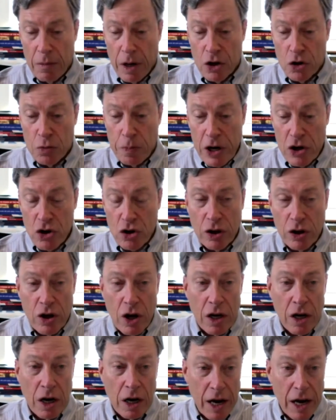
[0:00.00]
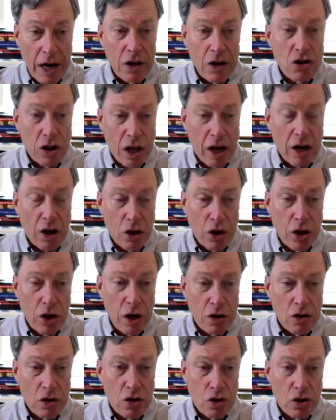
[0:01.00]
especially in a case like
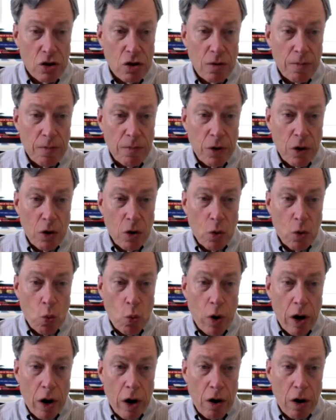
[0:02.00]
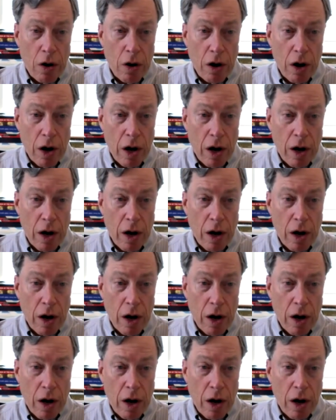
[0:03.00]
this, where